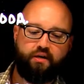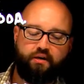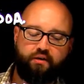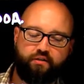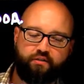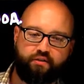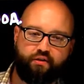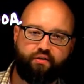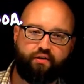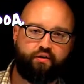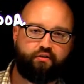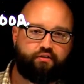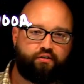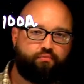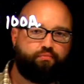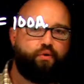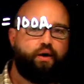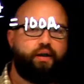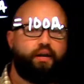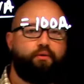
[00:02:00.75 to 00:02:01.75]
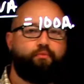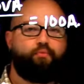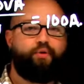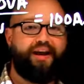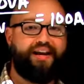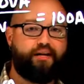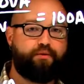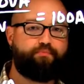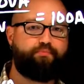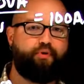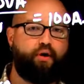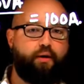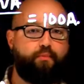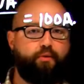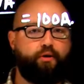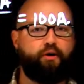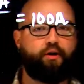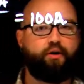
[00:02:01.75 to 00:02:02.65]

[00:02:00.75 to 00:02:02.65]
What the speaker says: So there's the rated primary